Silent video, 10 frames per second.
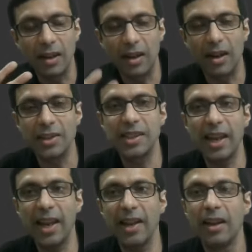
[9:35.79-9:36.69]
are
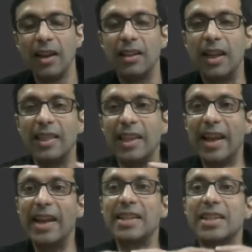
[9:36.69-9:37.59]
saying that
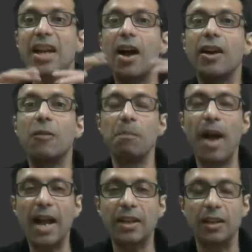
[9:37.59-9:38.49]
the entire
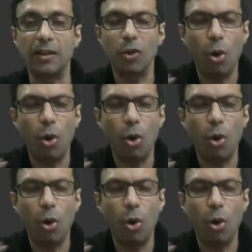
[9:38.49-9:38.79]
matter,